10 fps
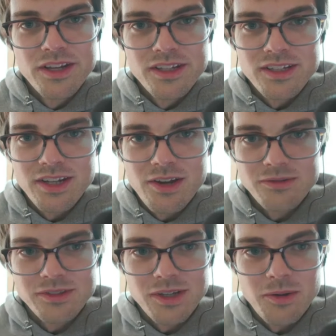
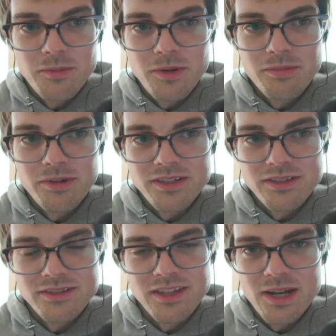a pretty
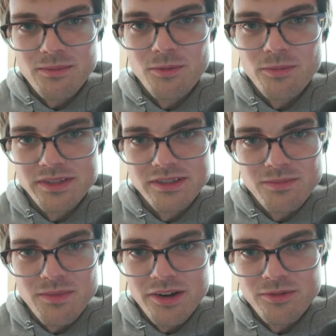sustainable business
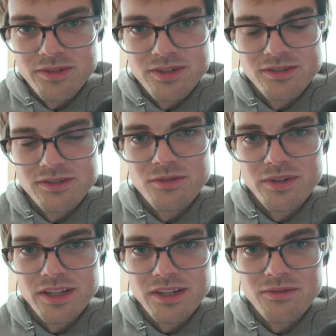model with just
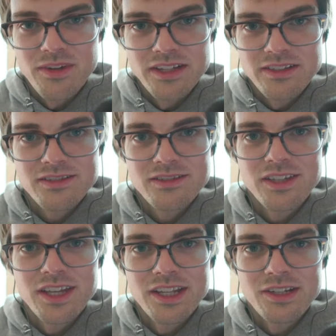doing events
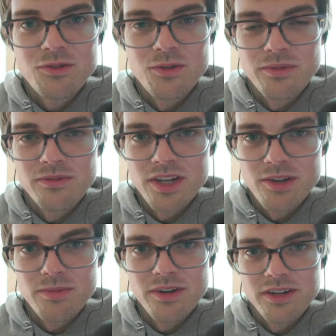and corporate
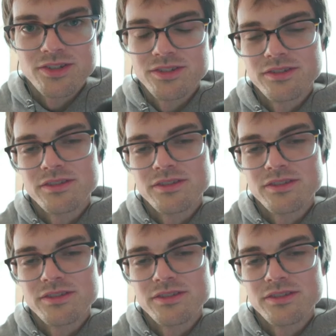video production.